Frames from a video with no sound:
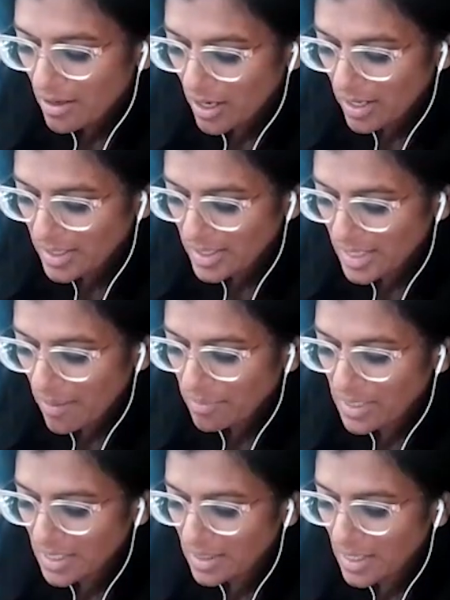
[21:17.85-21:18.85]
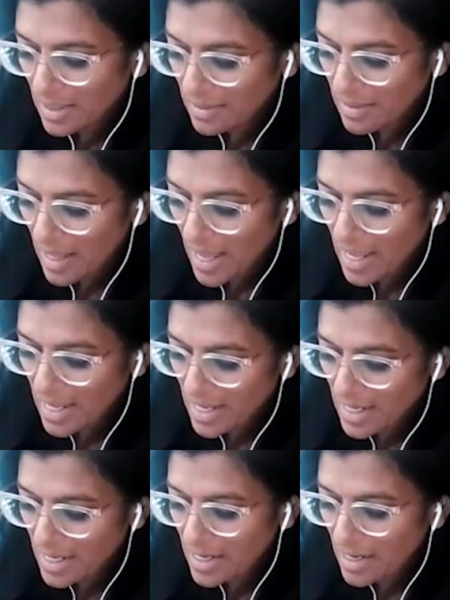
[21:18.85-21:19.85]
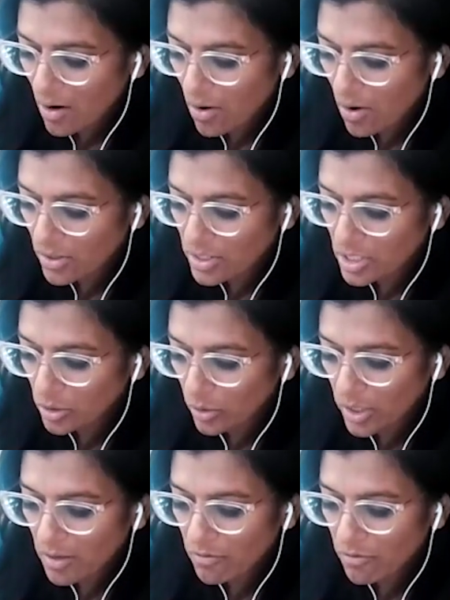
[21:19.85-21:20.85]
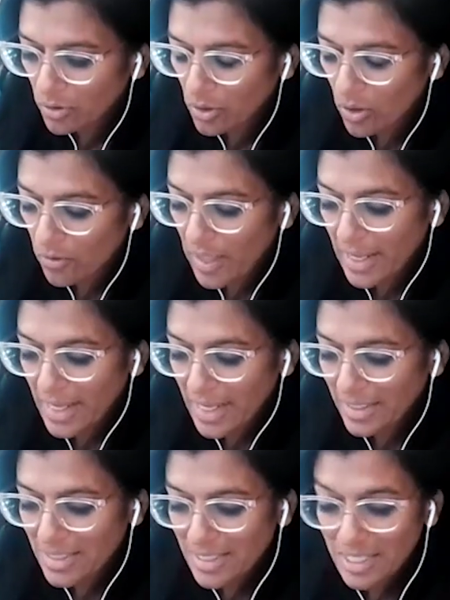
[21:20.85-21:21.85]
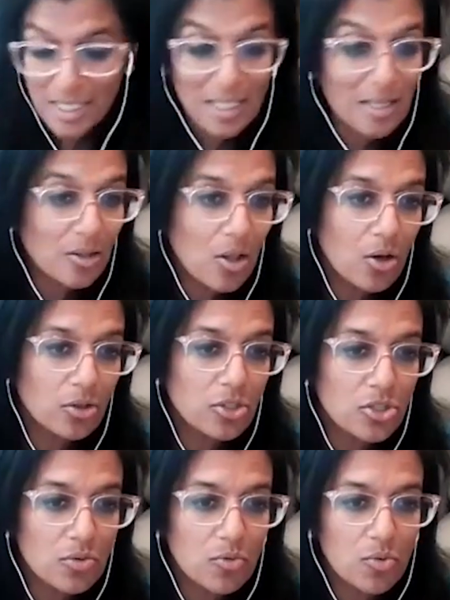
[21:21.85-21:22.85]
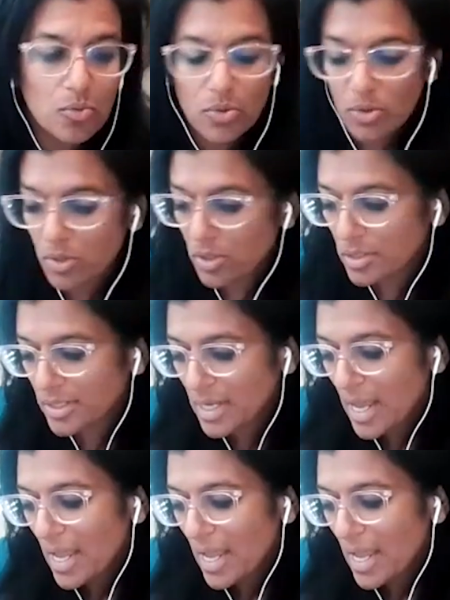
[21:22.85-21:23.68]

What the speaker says: accepting that they aren't looking for they can't see the long-term rewards,